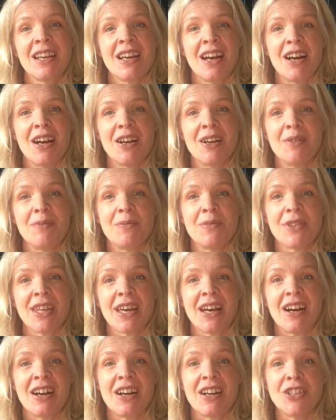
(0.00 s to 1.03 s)

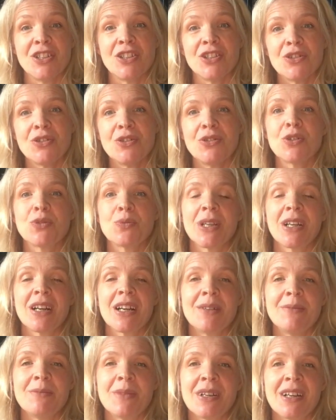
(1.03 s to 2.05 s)
that I use when
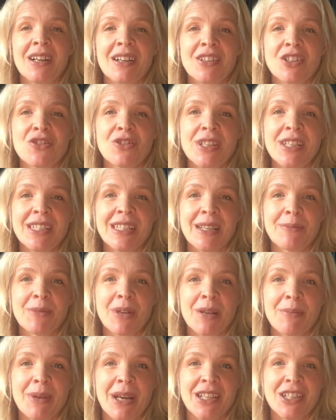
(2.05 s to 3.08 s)
I'm treating my
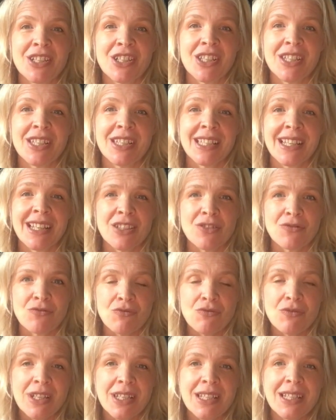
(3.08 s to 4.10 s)
patients, and has
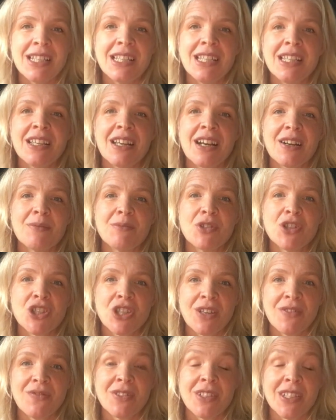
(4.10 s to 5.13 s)
really
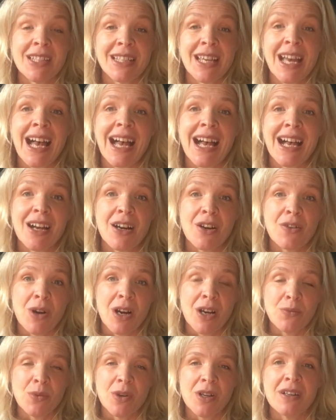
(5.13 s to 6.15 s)
shifted how
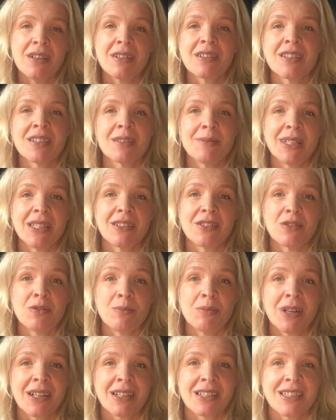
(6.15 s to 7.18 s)
I work as a medical
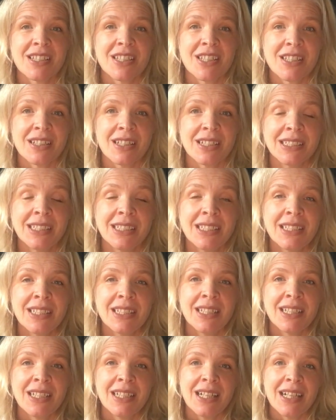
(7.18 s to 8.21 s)
practitioner.
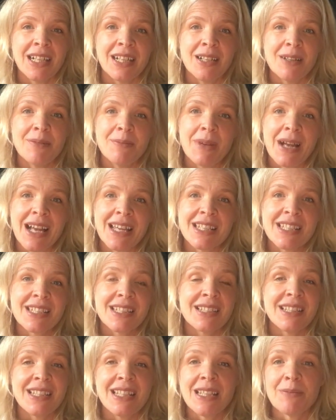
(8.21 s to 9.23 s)
And
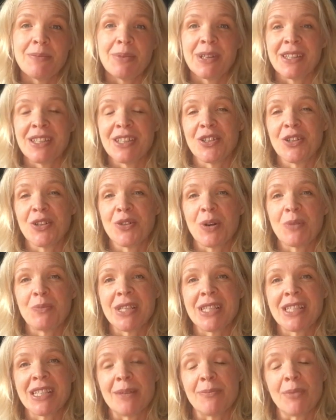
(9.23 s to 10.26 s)
sleep, when we
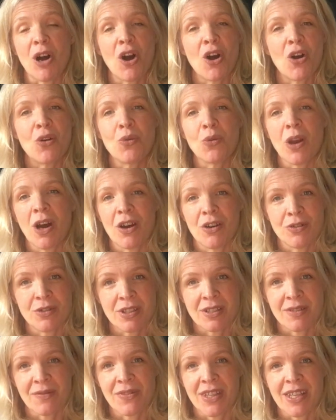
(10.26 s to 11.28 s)
sleep, a whole
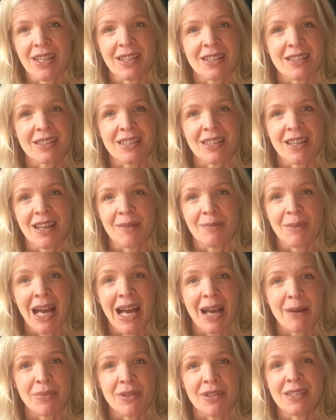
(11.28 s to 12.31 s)
host of things
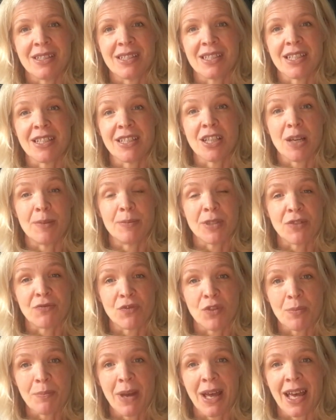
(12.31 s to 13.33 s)
happens in terms of
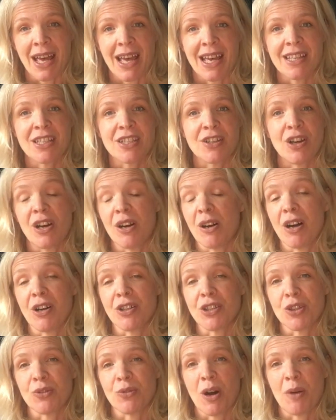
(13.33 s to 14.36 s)
repair
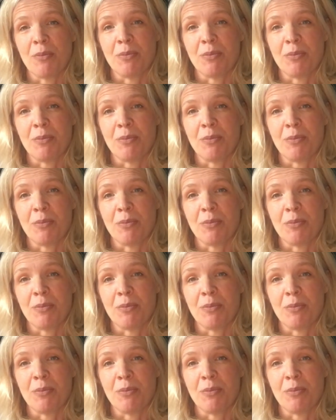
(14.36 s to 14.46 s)
to our